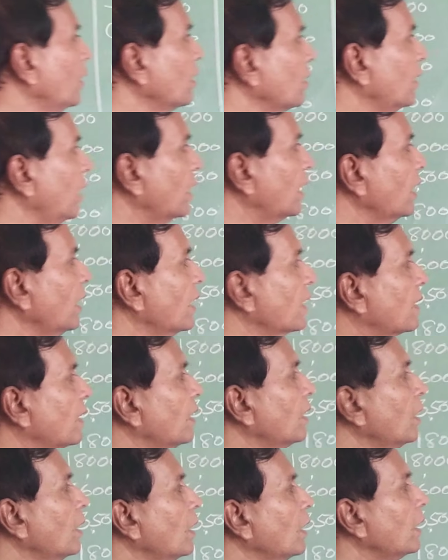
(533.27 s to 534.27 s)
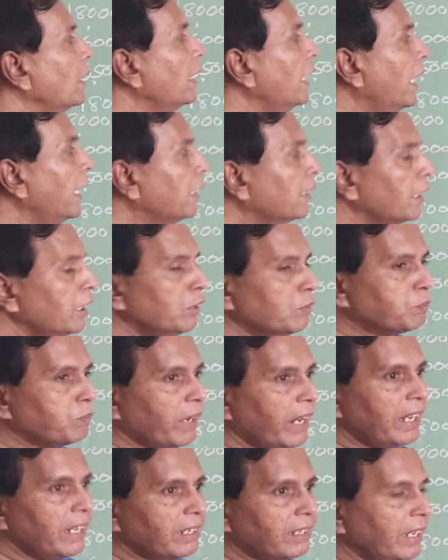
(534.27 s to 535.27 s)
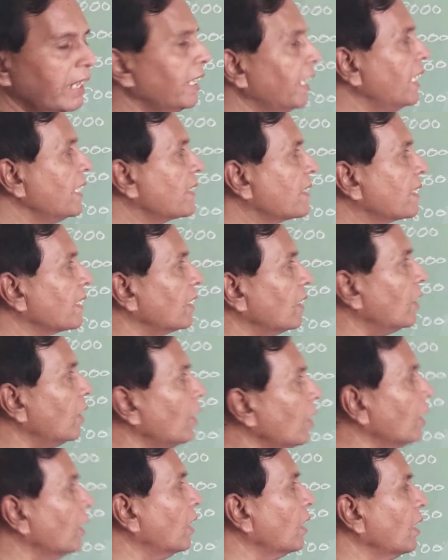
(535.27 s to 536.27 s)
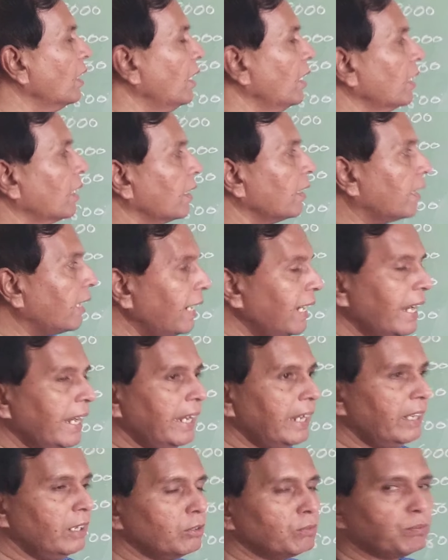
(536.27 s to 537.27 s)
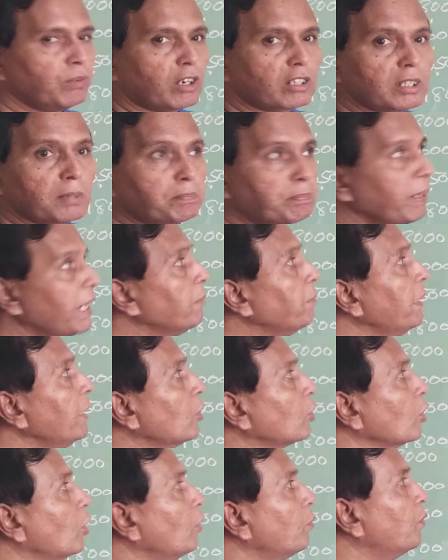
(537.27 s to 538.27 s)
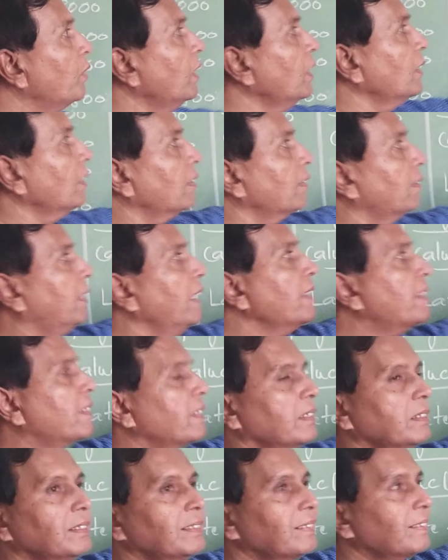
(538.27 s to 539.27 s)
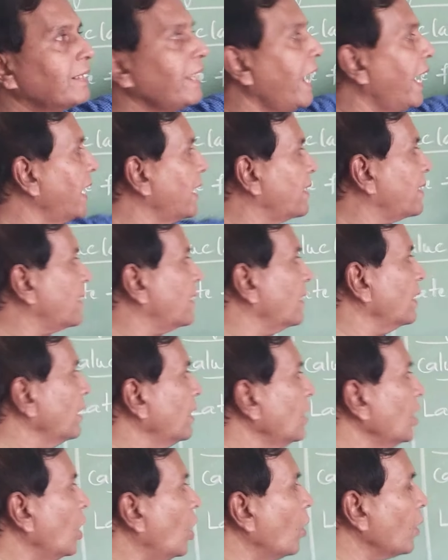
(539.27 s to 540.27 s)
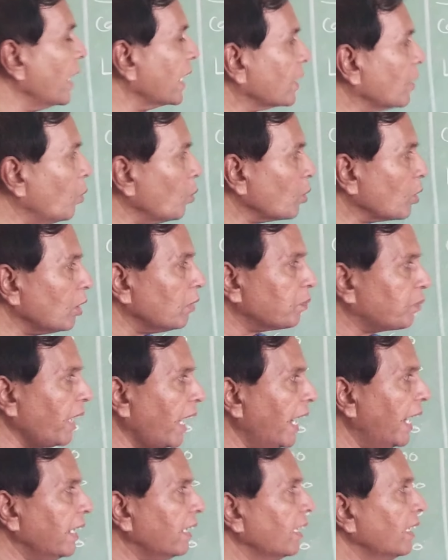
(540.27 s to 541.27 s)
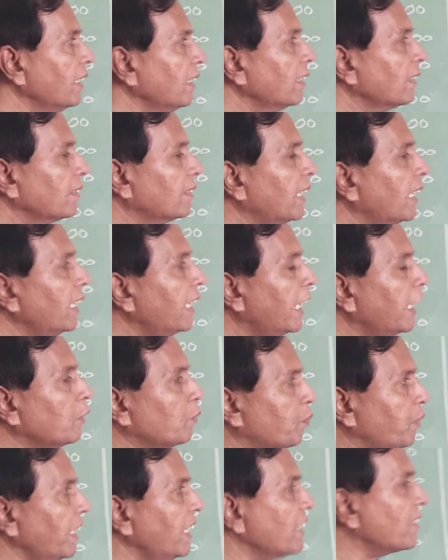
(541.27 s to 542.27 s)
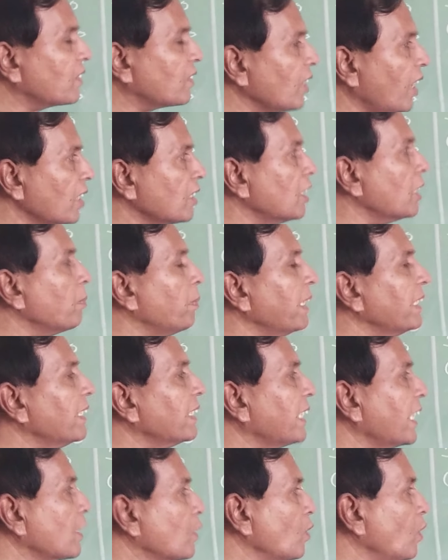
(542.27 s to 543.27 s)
that is 85 days are delayed for the payment of this tax. On account of that, the late fee is charged by the tax